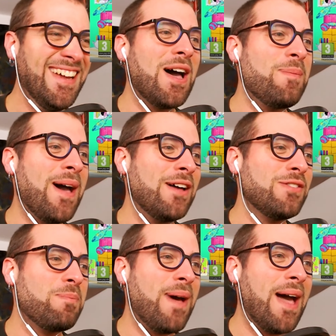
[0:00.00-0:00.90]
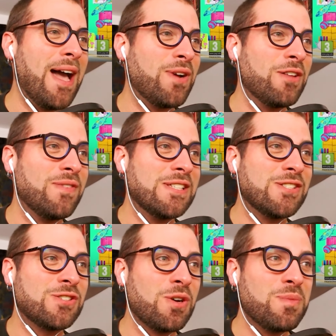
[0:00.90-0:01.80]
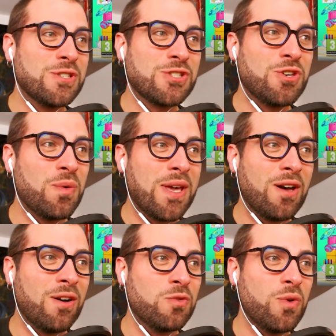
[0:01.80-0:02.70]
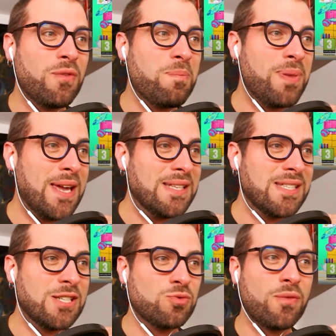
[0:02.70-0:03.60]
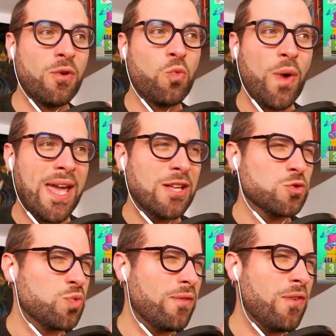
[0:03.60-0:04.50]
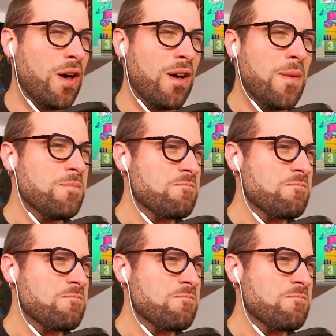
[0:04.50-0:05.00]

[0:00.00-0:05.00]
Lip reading: About the background, there's so much going on with the paintings, with the whales, with the